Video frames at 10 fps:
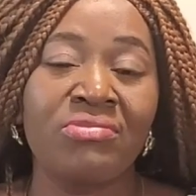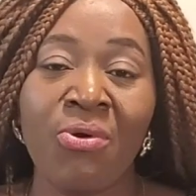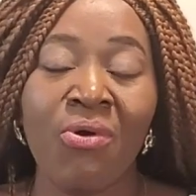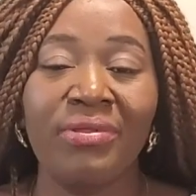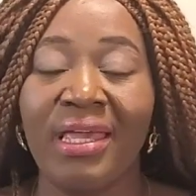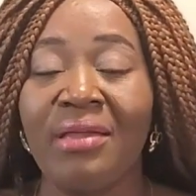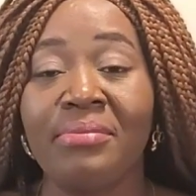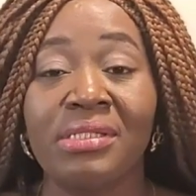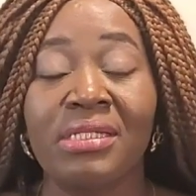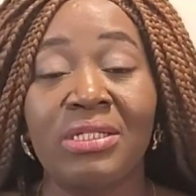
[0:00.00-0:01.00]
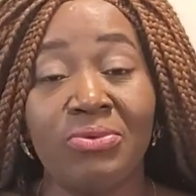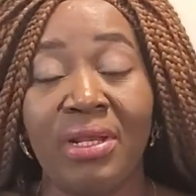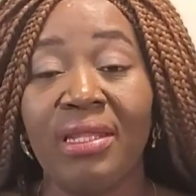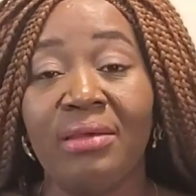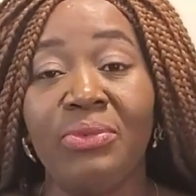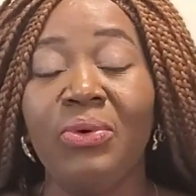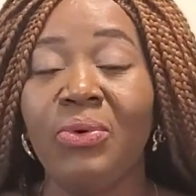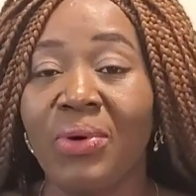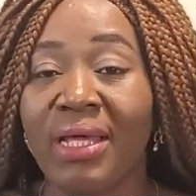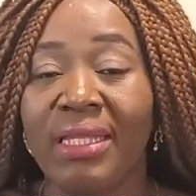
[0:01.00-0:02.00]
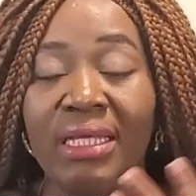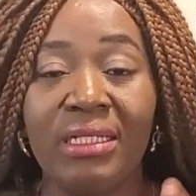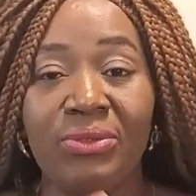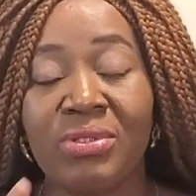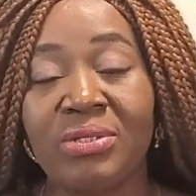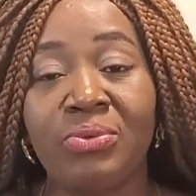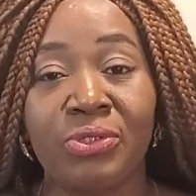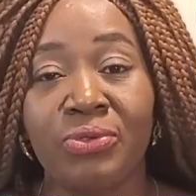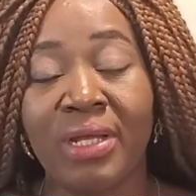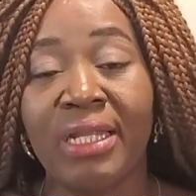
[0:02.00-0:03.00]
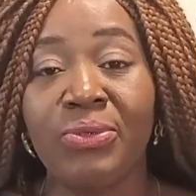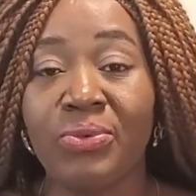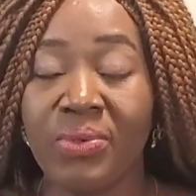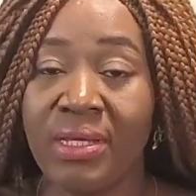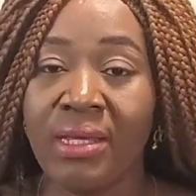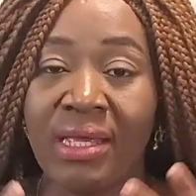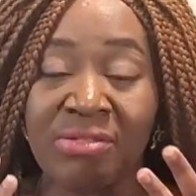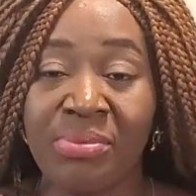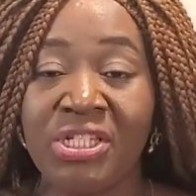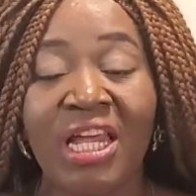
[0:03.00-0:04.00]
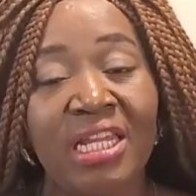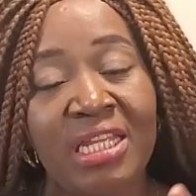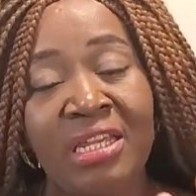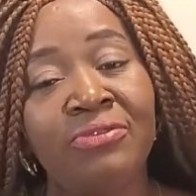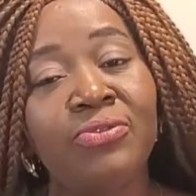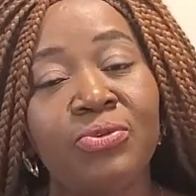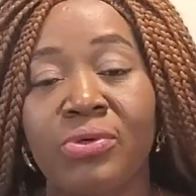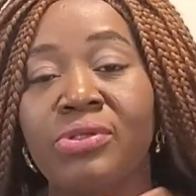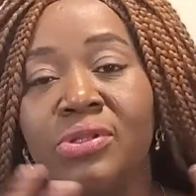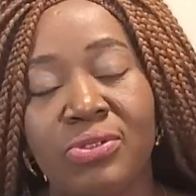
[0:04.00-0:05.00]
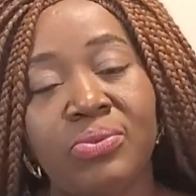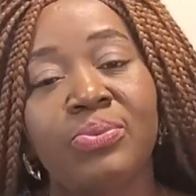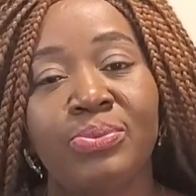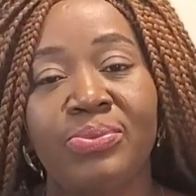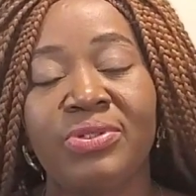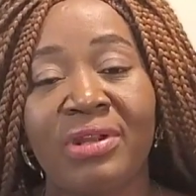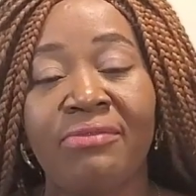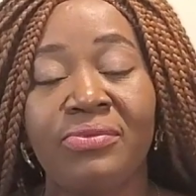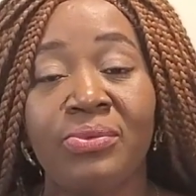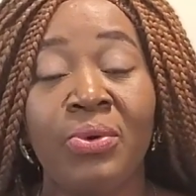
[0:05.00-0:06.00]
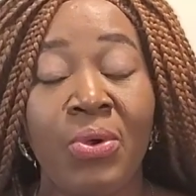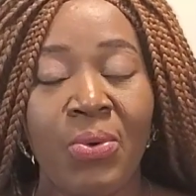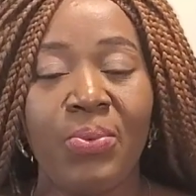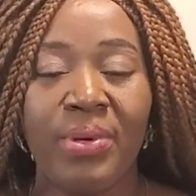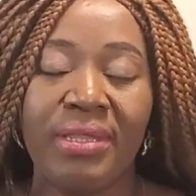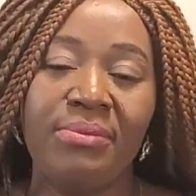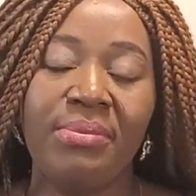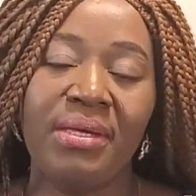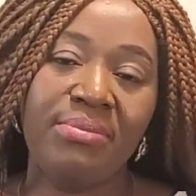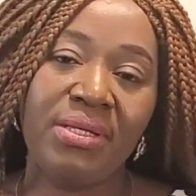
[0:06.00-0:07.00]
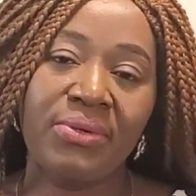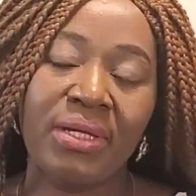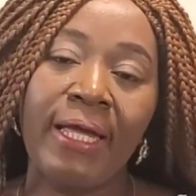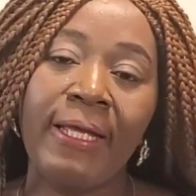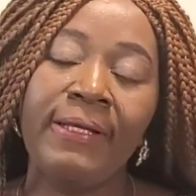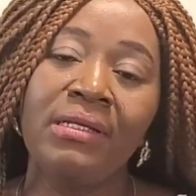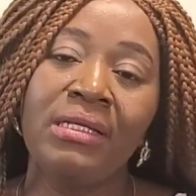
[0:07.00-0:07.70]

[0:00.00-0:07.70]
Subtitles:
call the embassy to let them know, and then you see what you can do, especially if you want to travel with the baby, okay?